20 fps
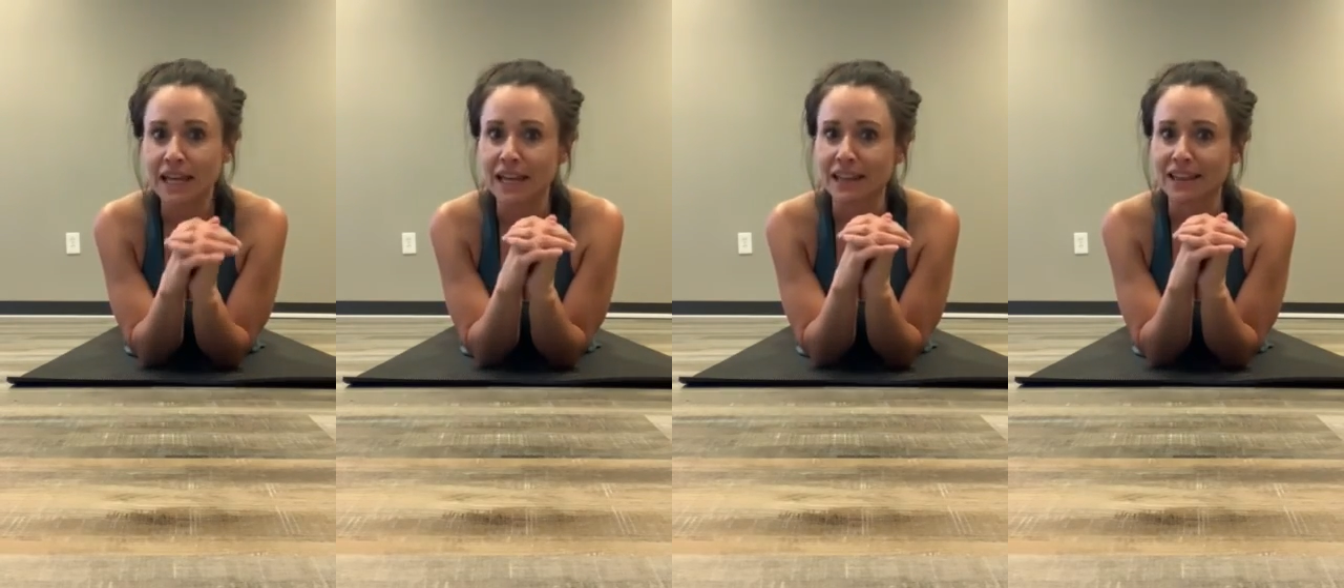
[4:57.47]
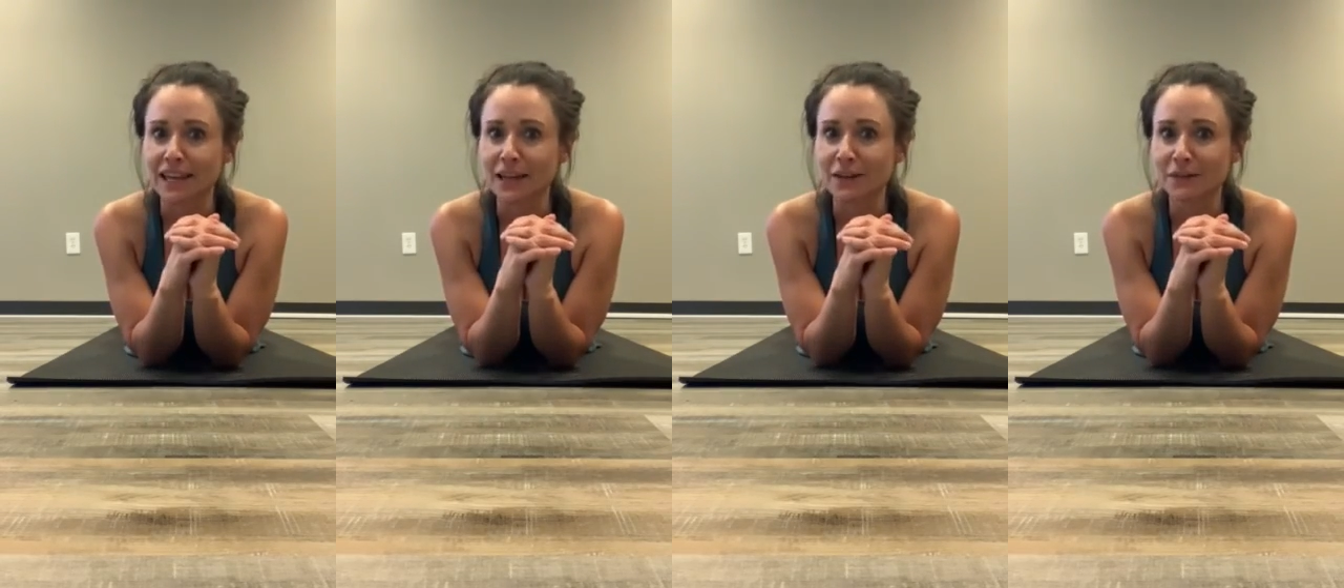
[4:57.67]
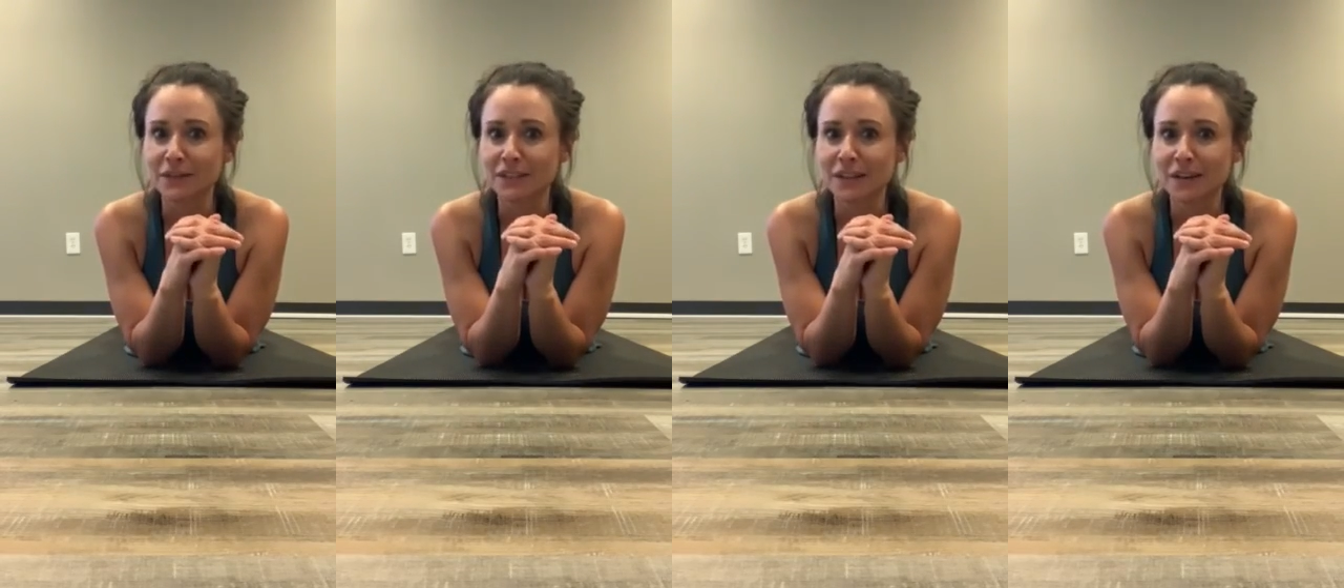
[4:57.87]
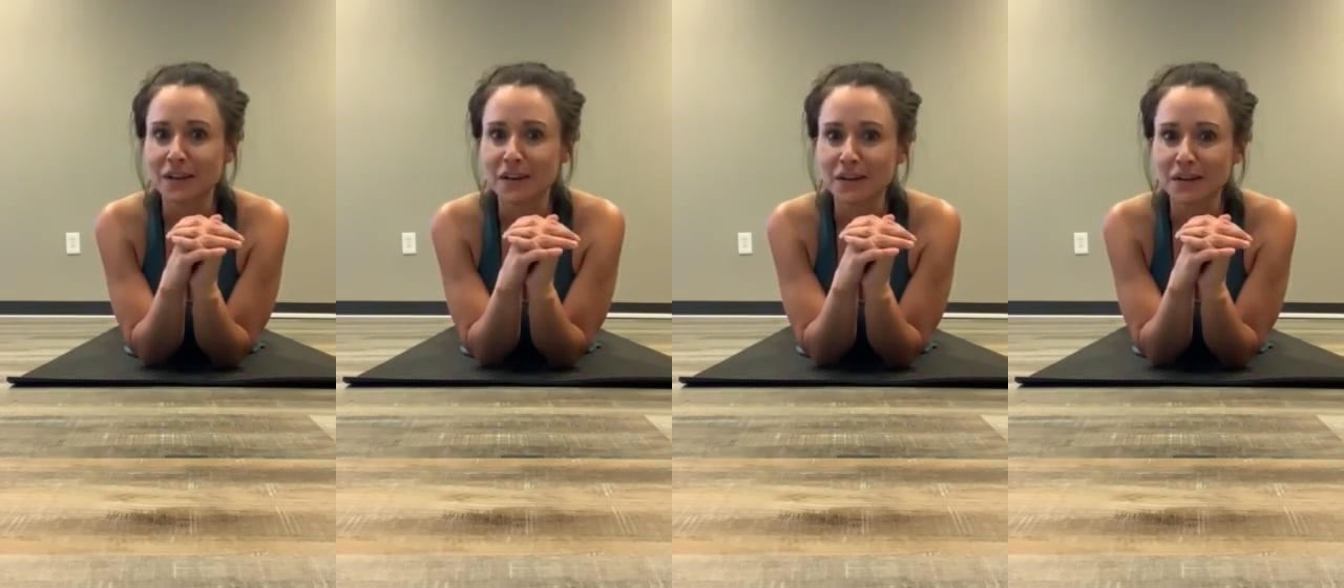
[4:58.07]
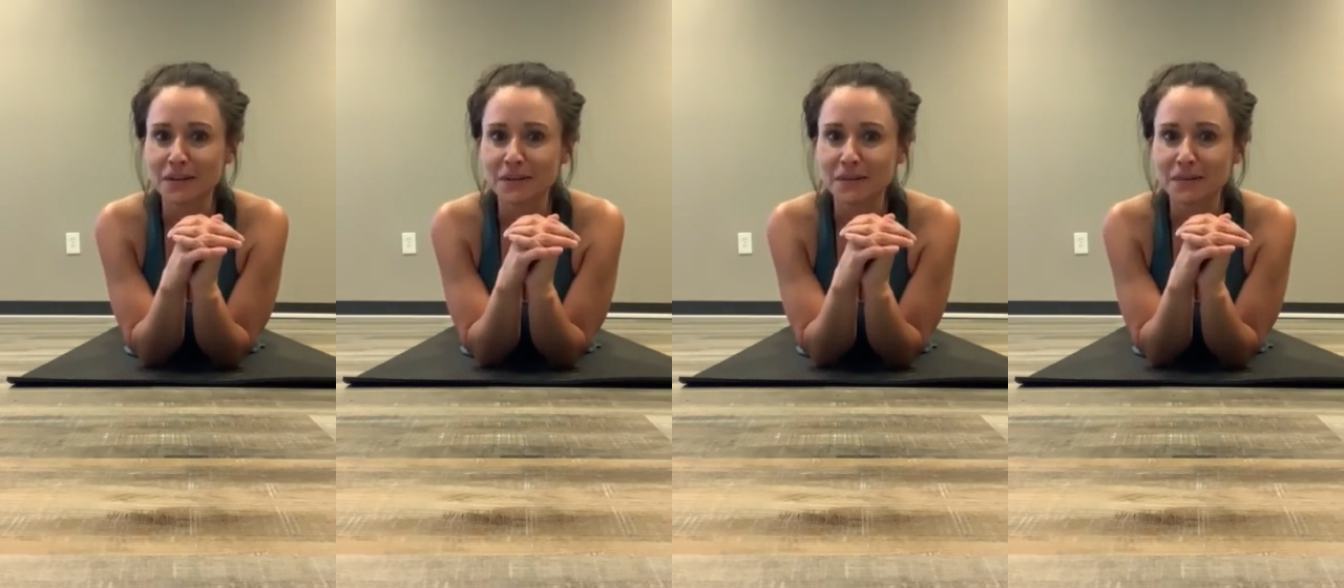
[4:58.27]
And that was
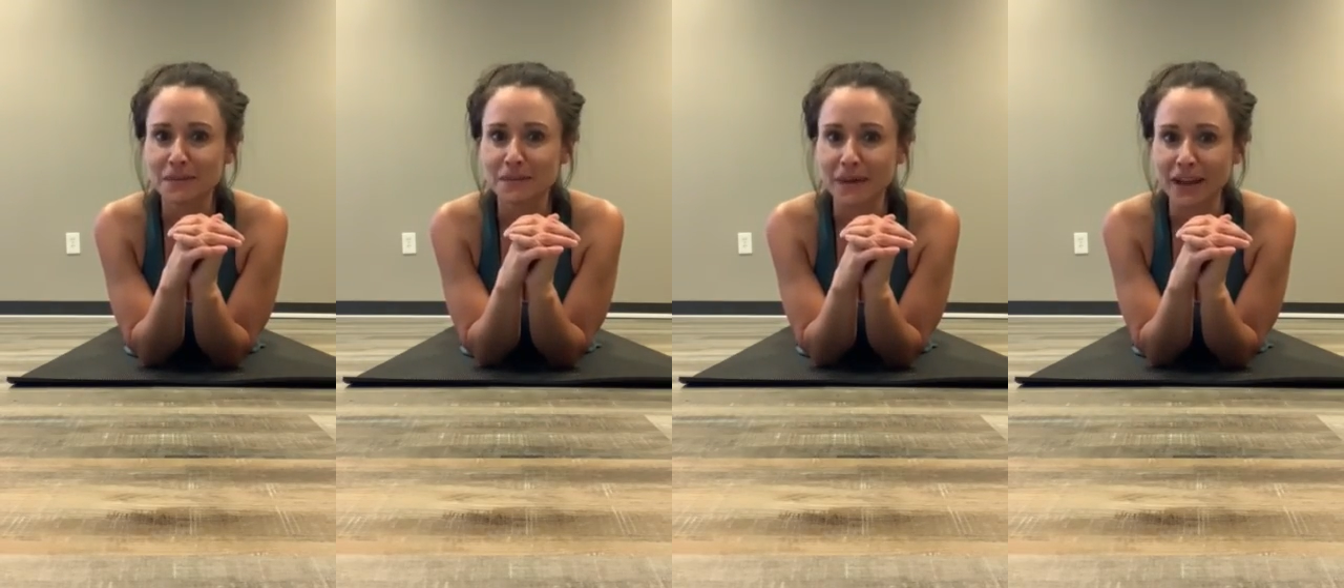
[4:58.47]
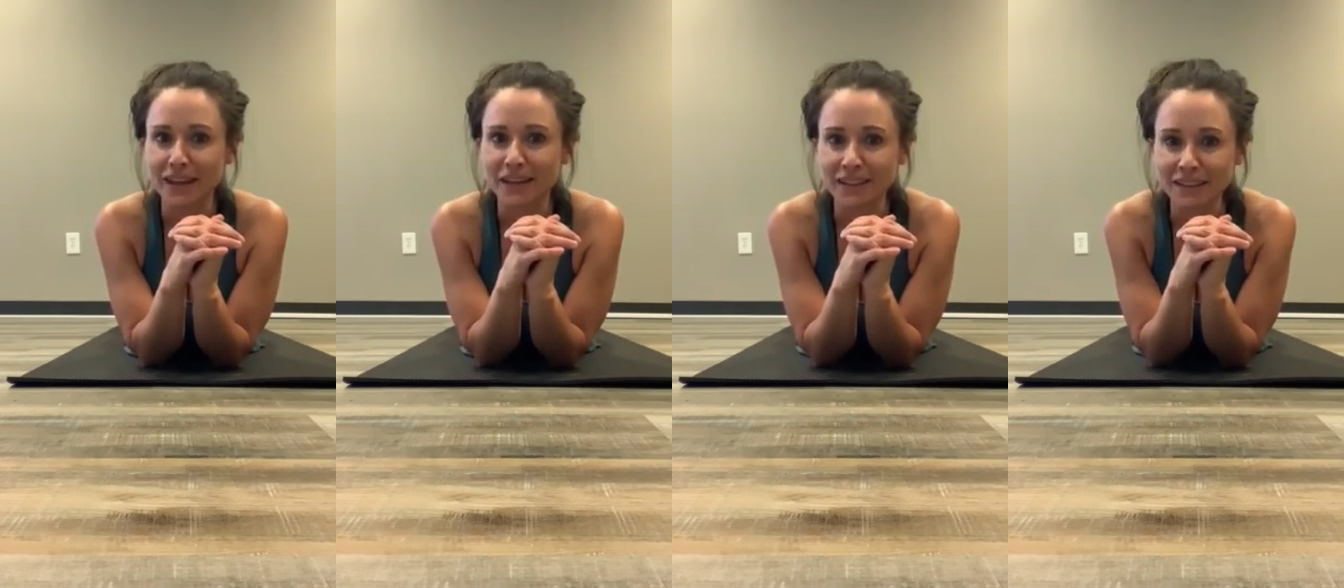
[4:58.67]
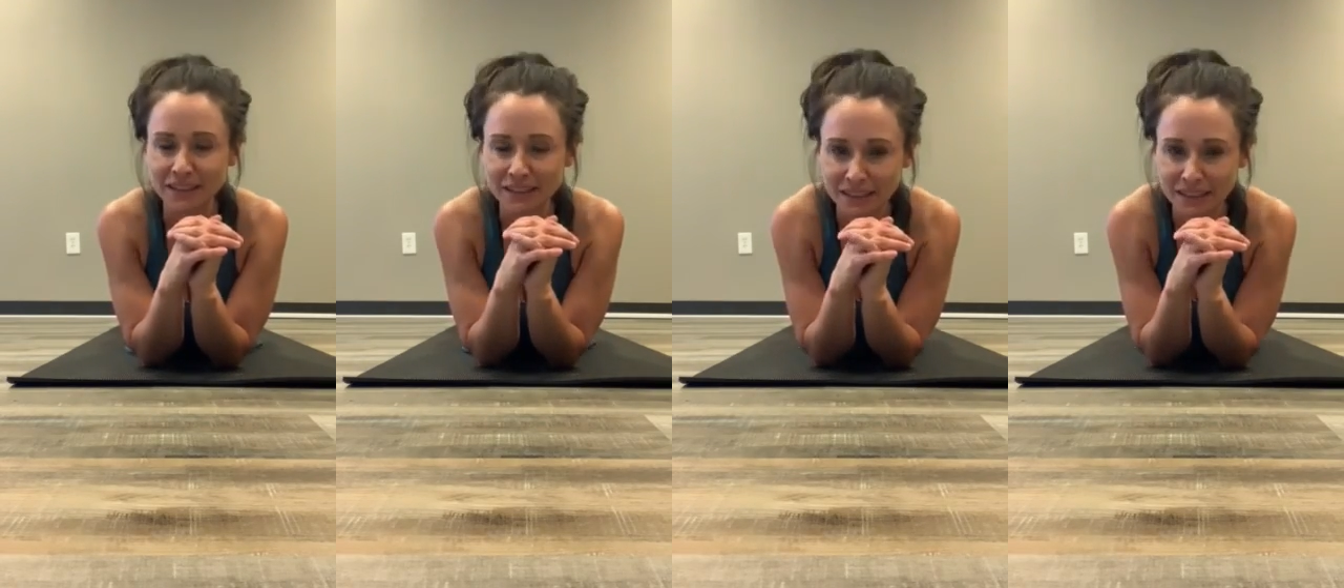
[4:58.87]
all. Bye.